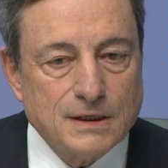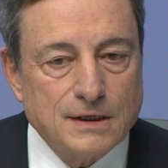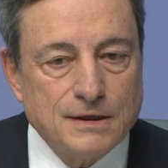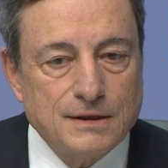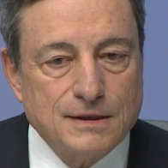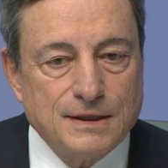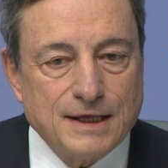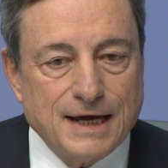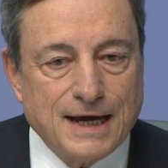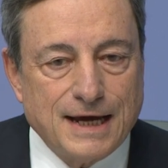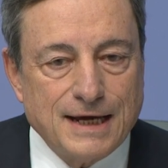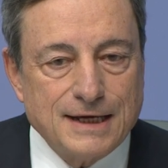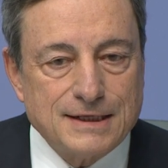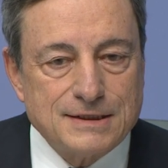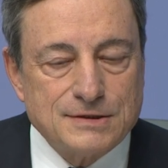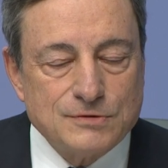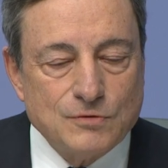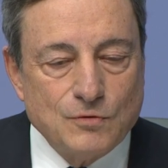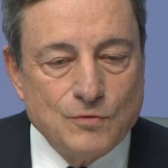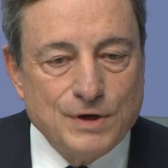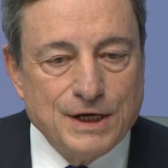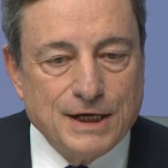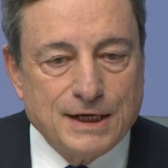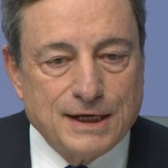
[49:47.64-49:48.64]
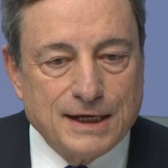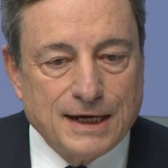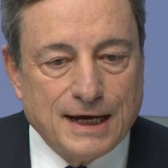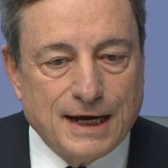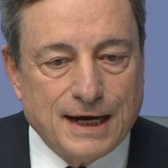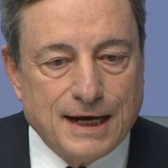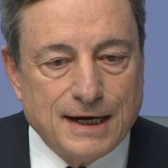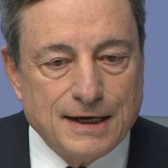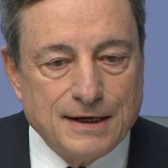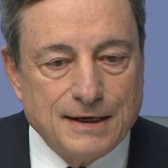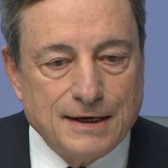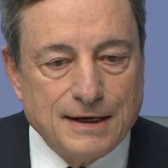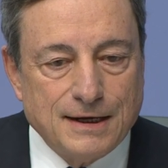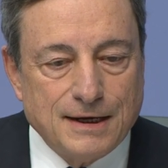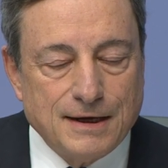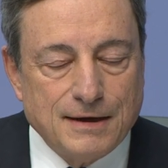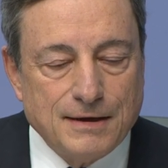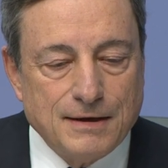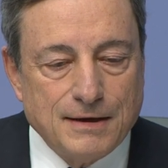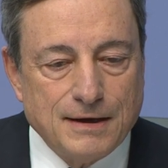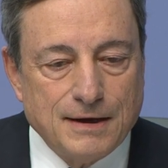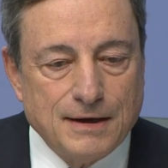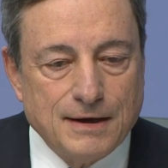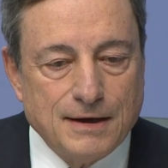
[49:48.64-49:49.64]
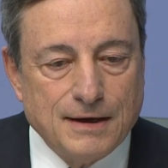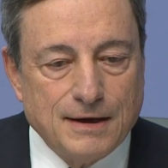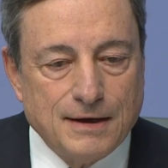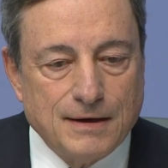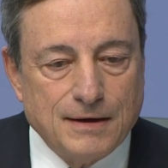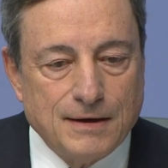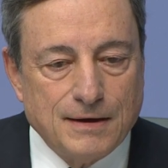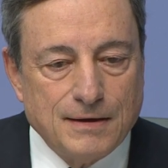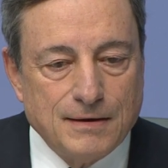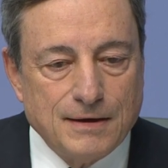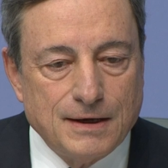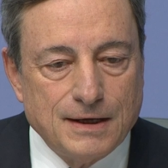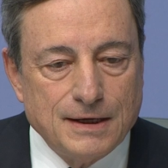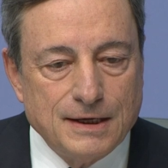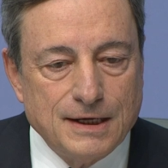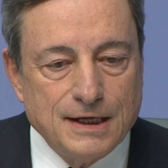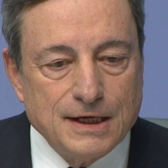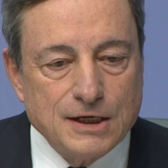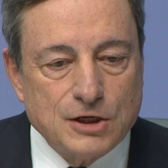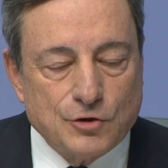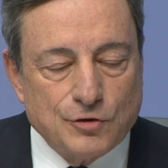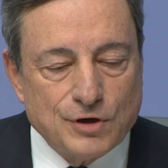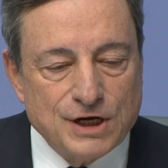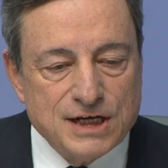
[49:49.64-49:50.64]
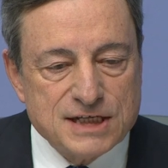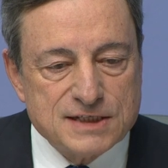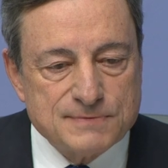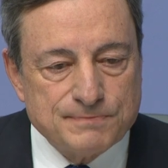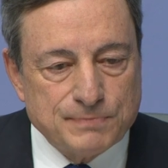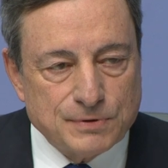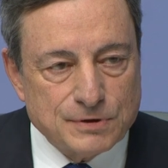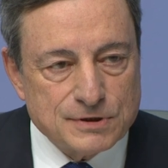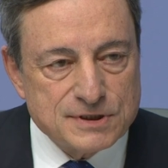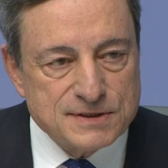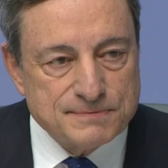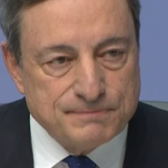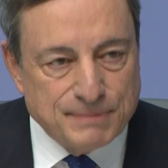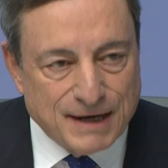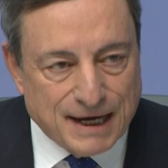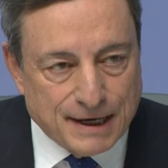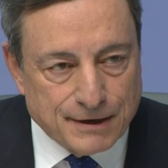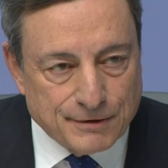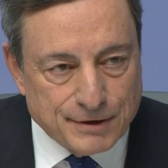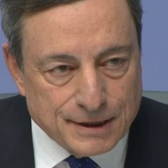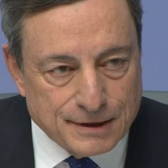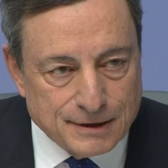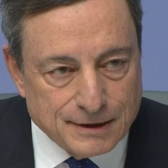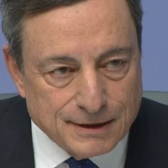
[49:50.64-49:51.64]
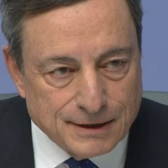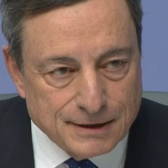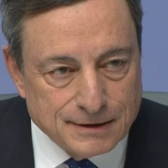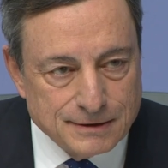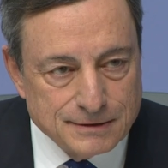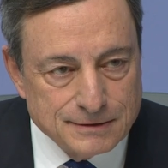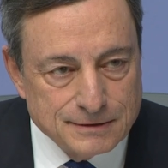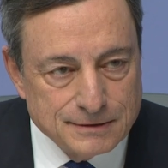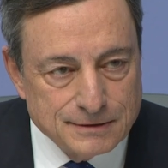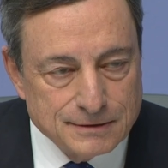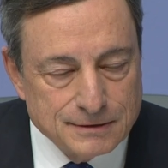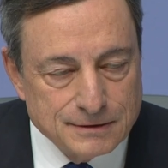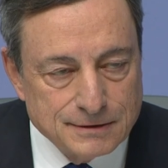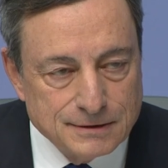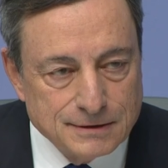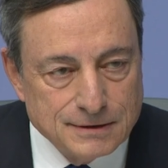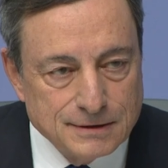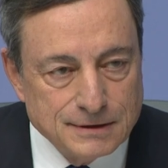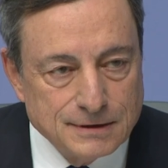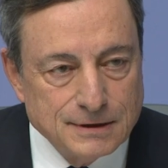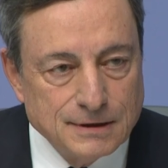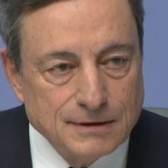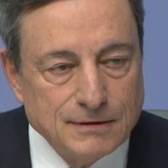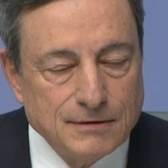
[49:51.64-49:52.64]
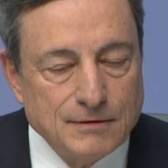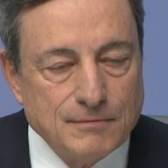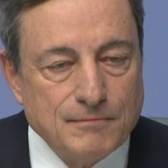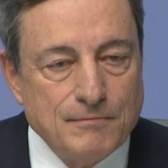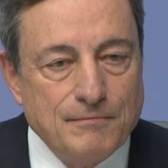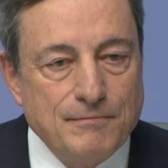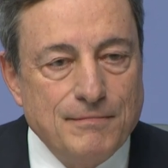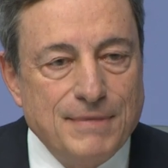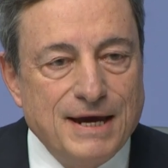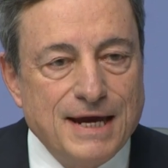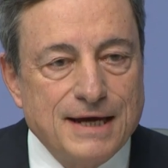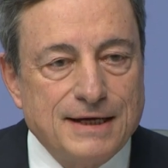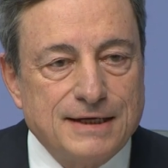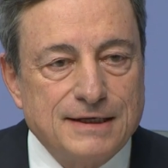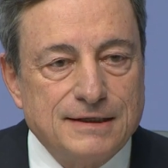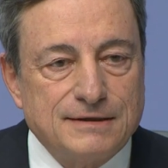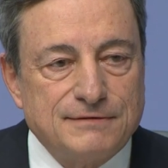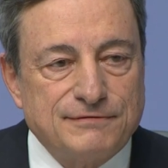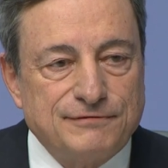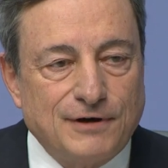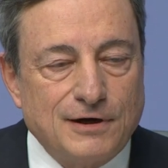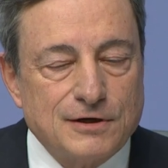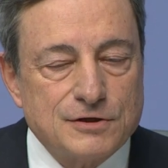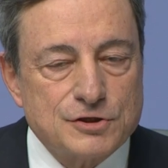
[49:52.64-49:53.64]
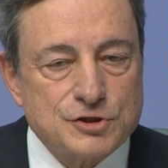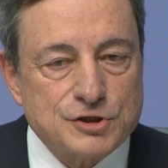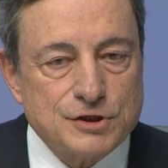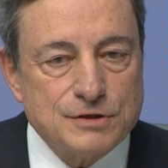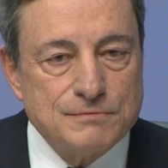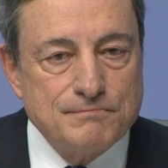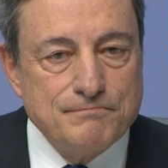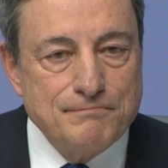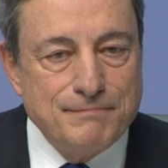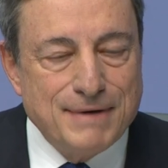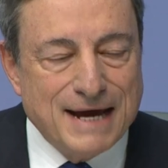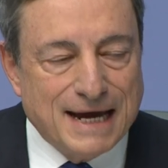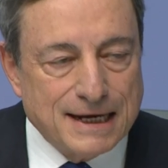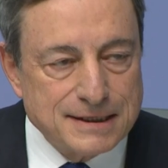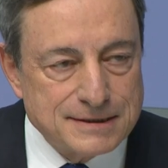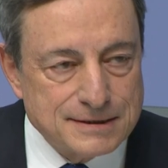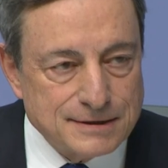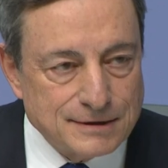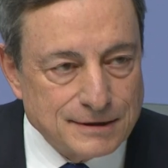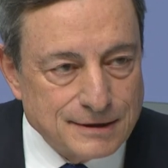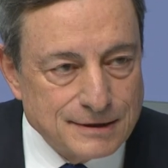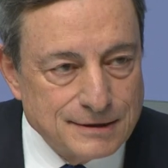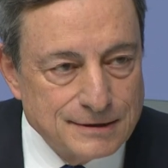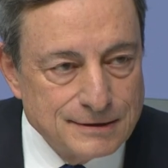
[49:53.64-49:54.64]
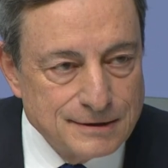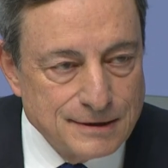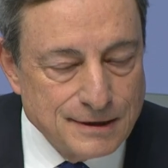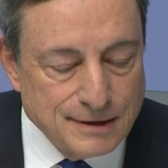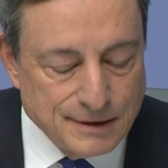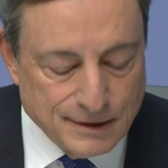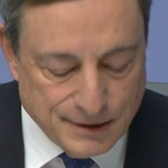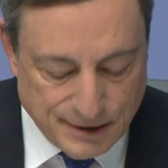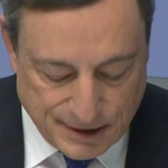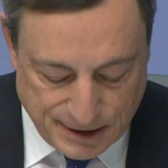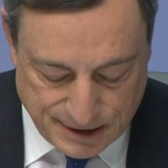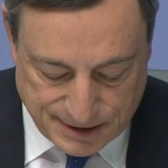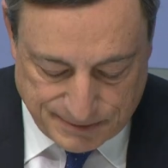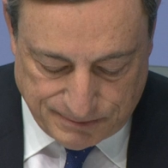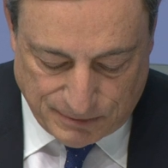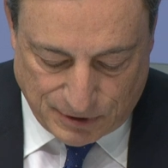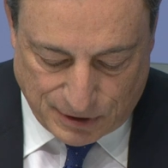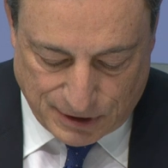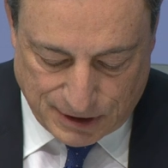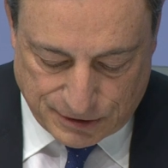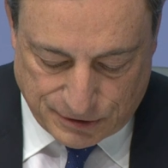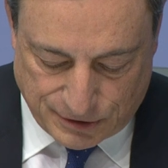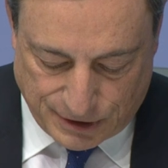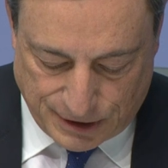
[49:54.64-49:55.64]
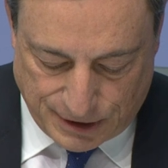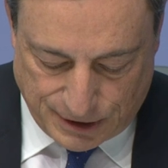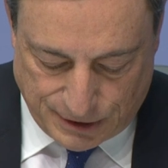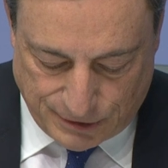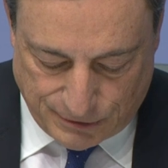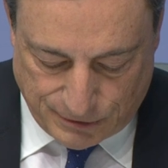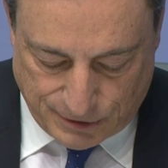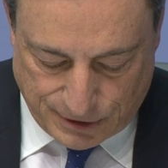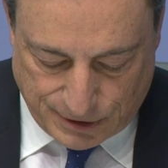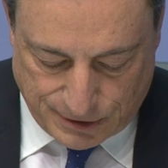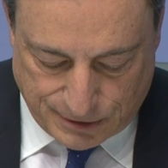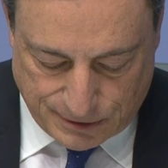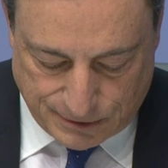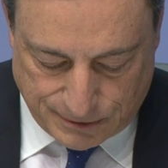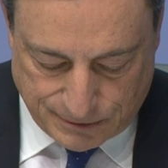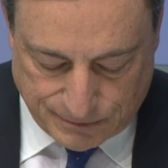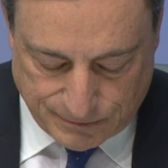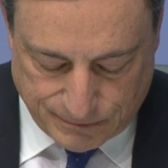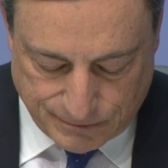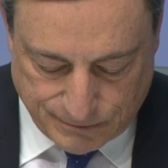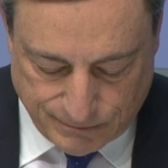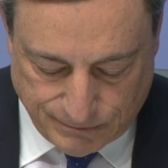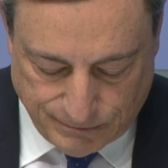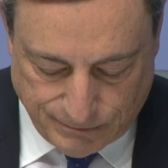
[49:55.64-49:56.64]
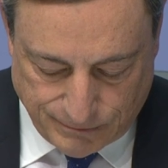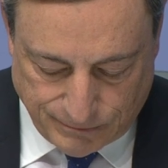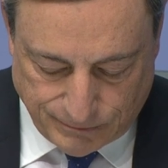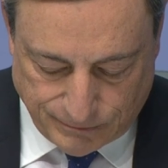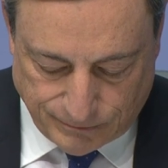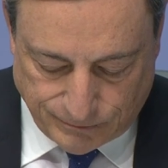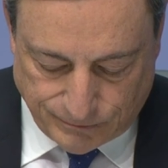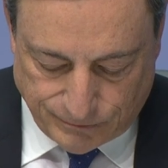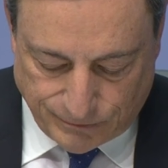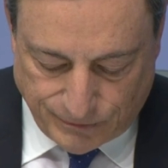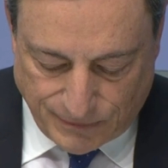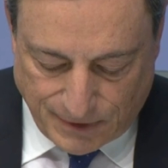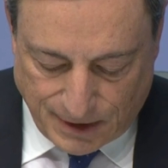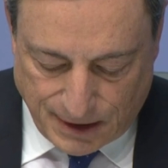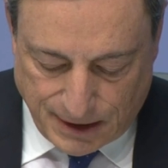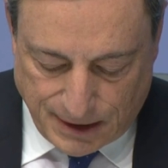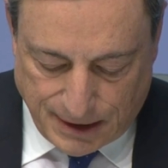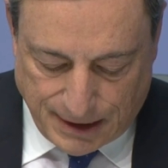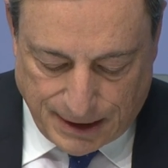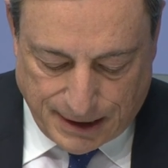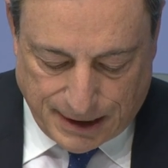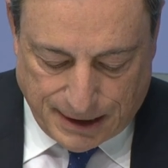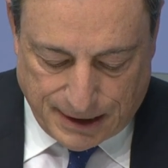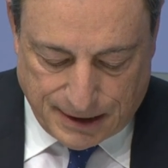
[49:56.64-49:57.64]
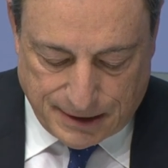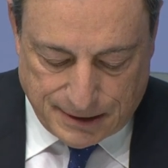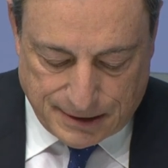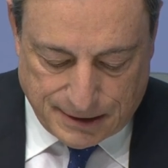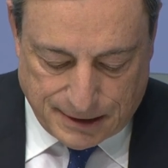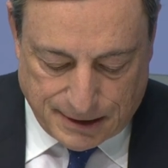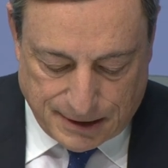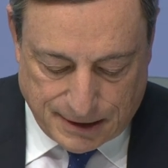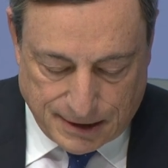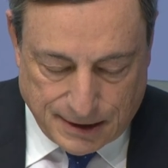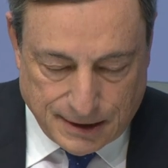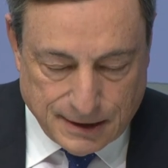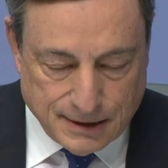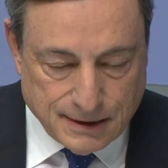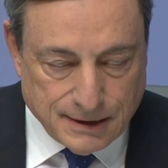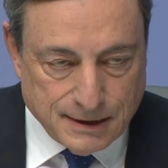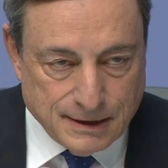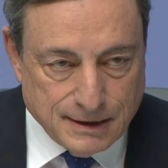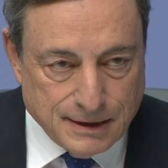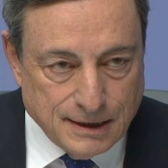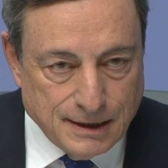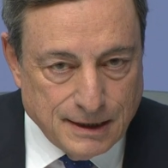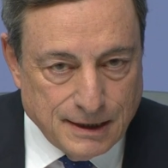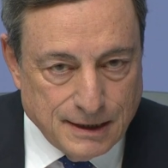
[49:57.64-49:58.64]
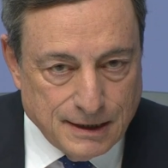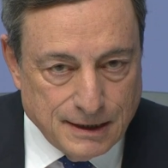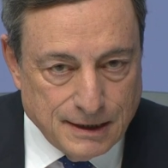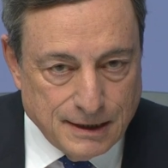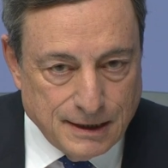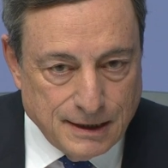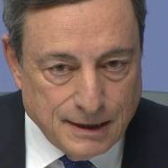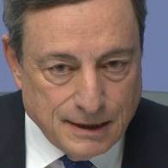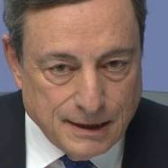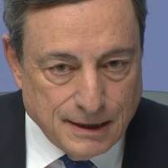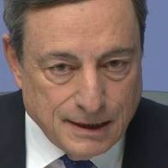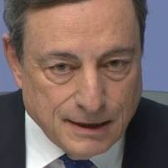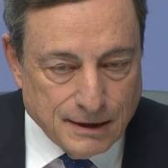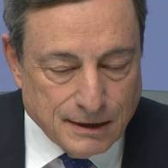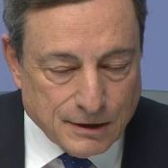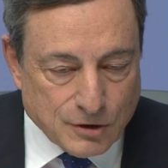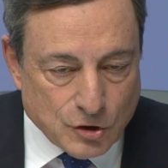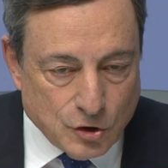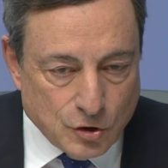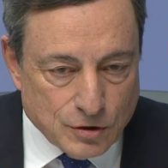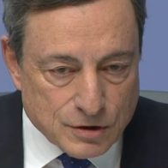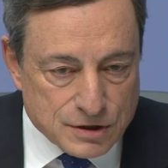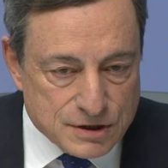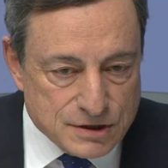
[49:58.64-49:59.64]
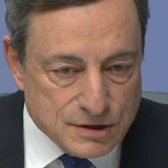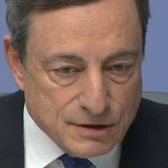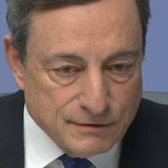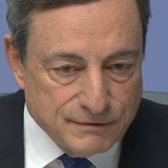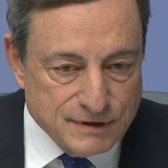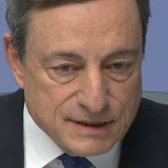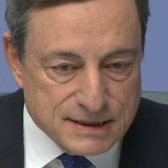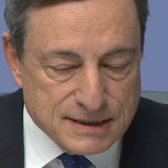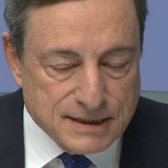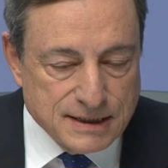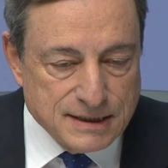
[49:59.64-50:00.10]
that we can increase prosperity, make it function better, this monetary union? And in the course of its